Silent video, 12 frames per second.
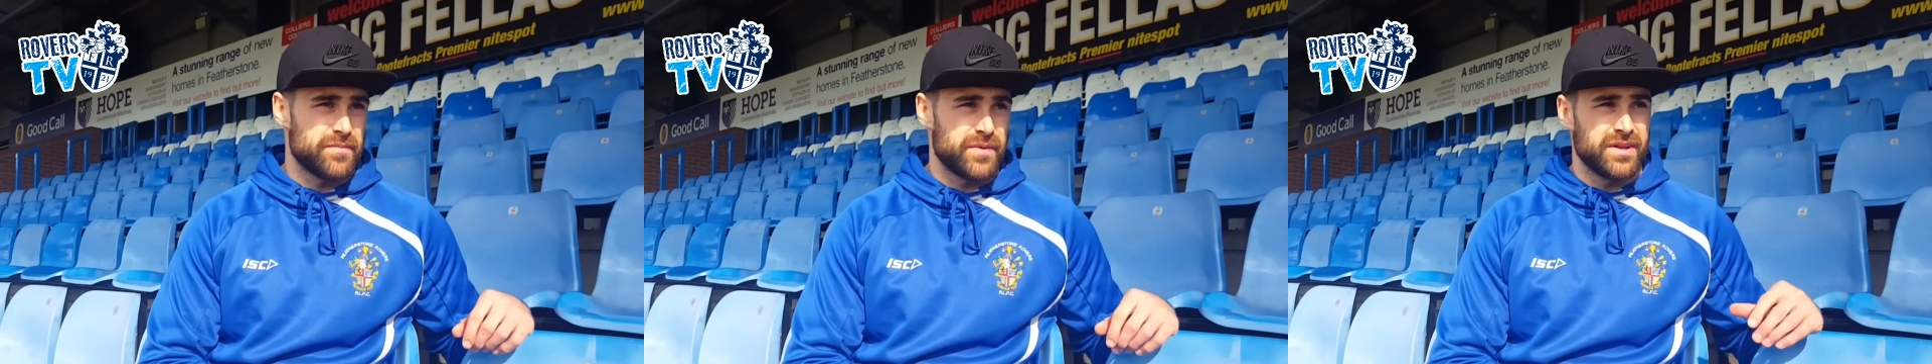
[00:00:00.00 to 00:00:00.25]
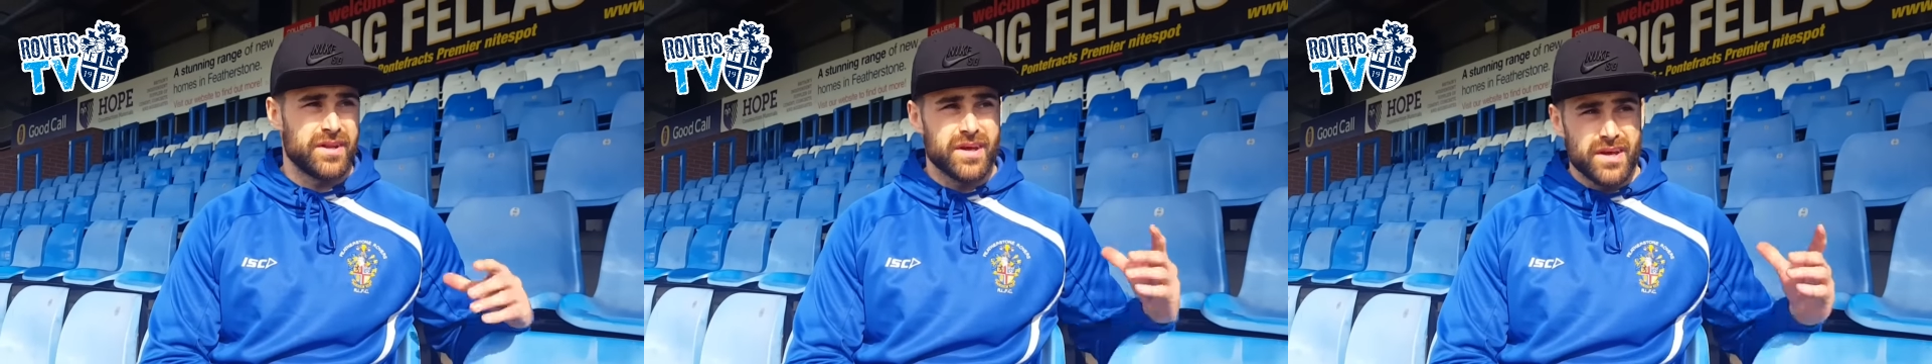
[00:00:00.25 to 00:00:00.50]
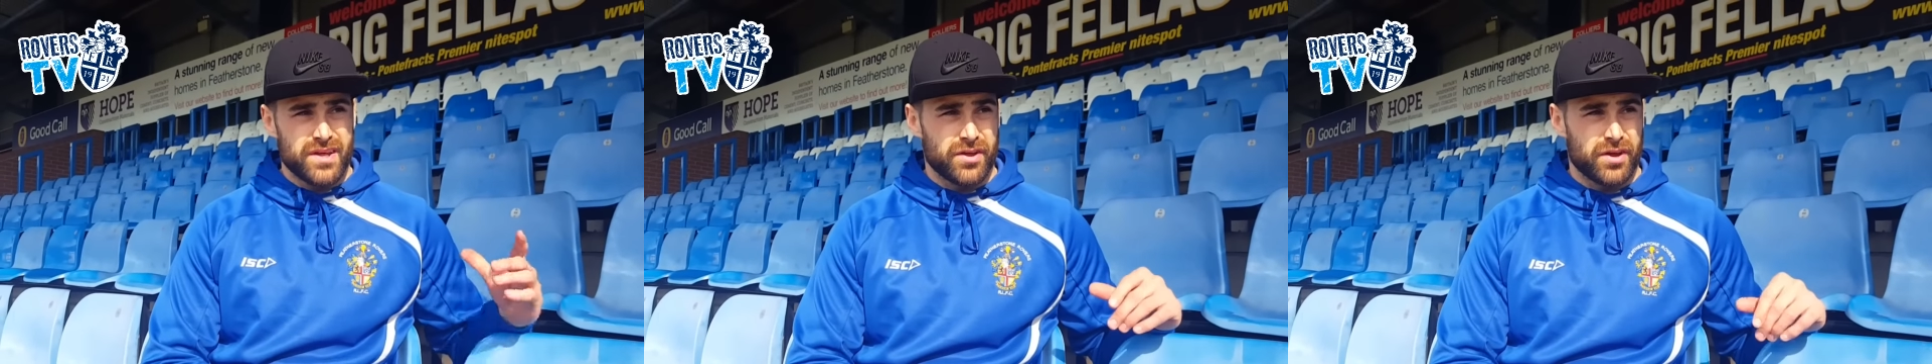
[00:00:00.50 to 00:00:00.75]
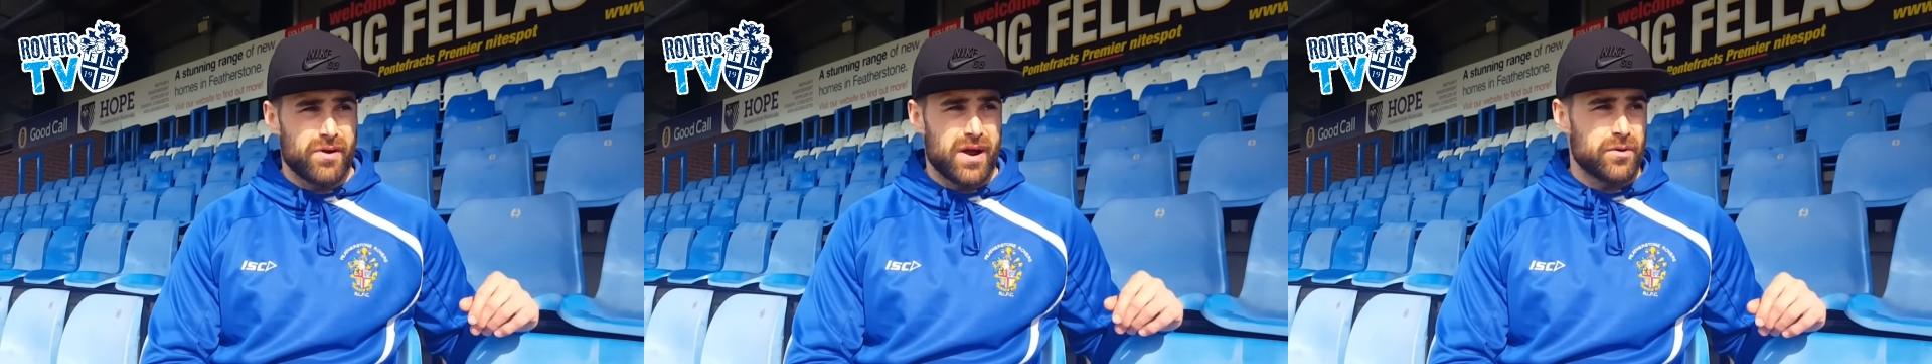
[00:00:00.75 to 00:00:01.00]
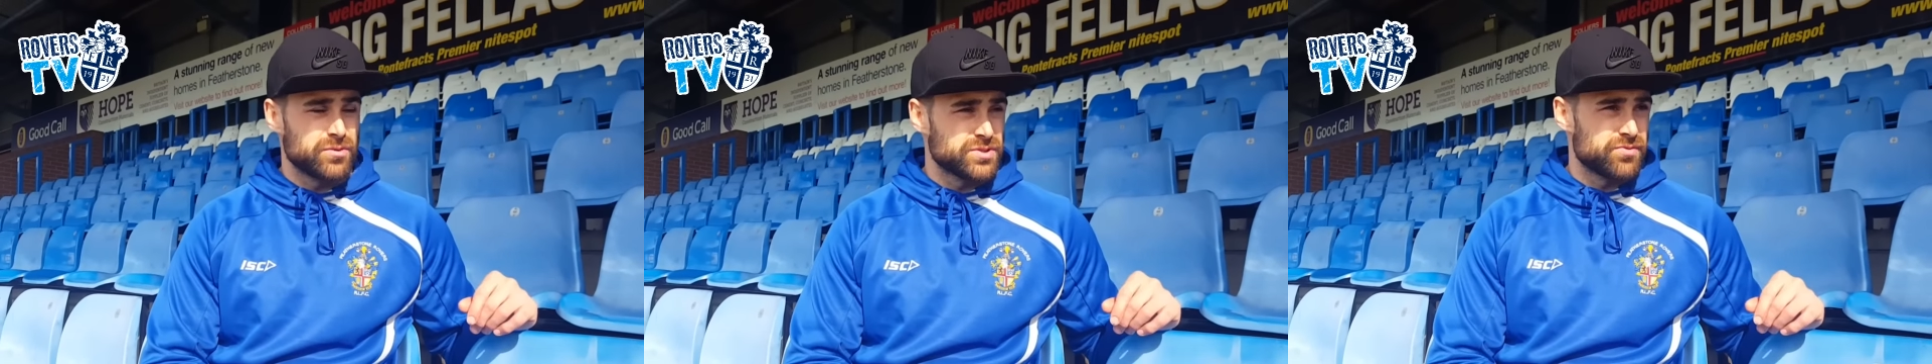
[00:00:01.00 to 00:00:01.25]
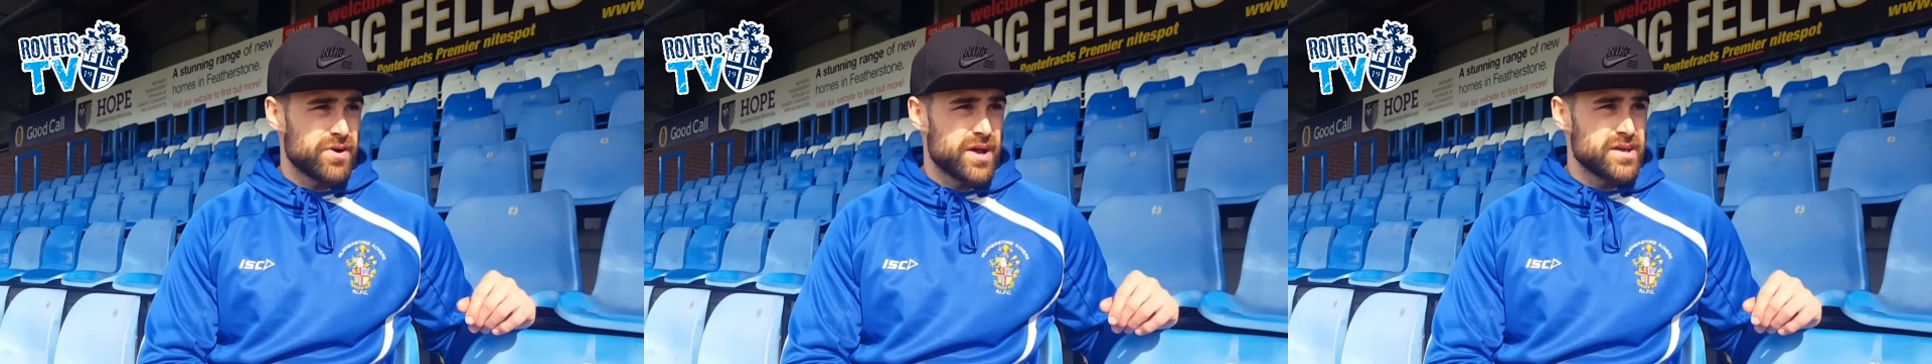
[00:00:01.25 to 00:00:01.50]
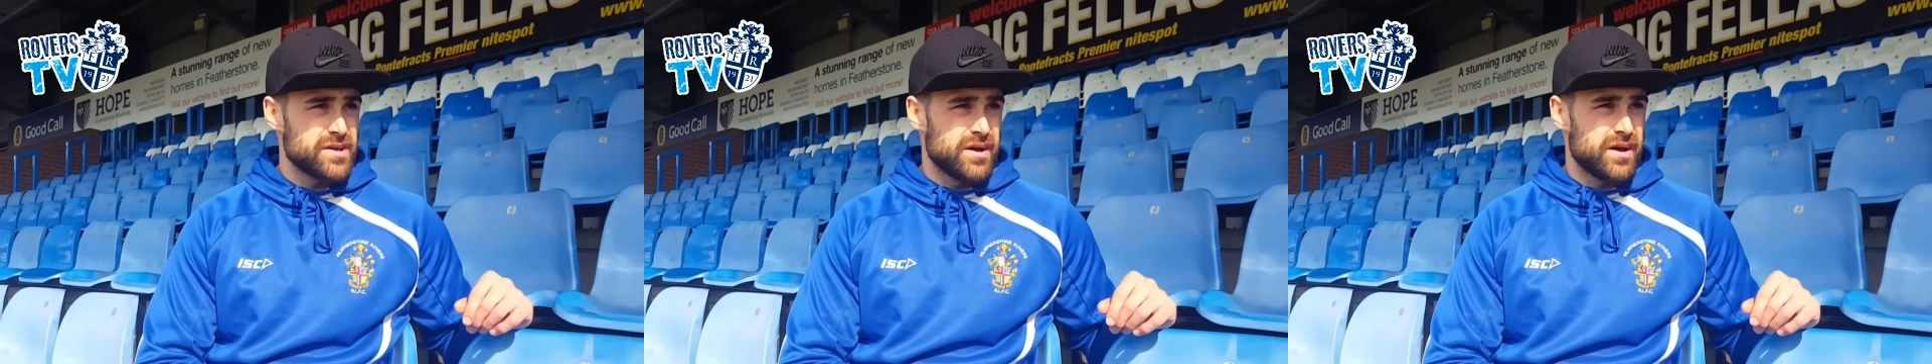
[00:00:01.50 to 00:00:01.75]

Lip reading: I mean, the crowd was great,